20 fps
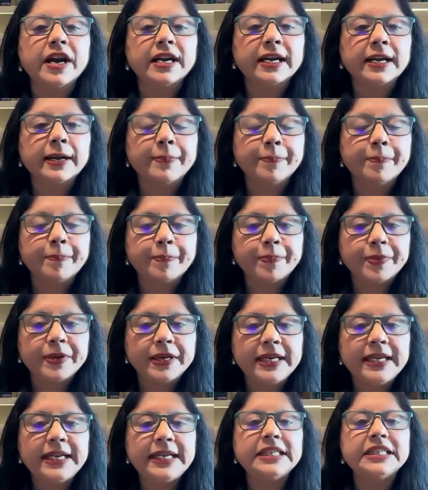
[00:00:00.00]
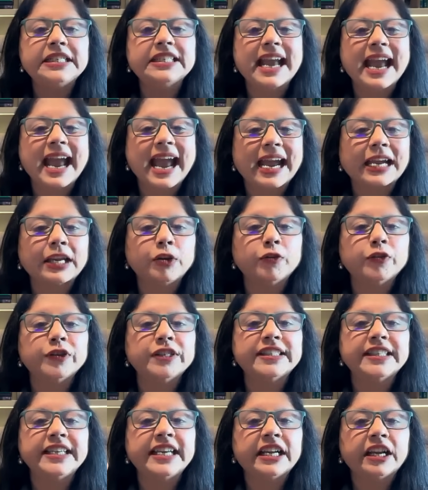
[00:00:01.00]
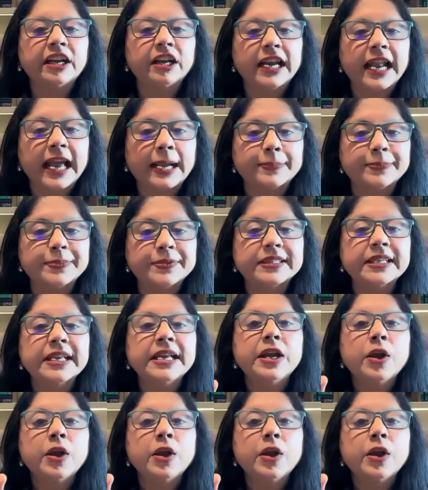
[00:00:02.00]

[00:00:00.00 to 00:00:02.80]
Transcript: a complete accuracy collapse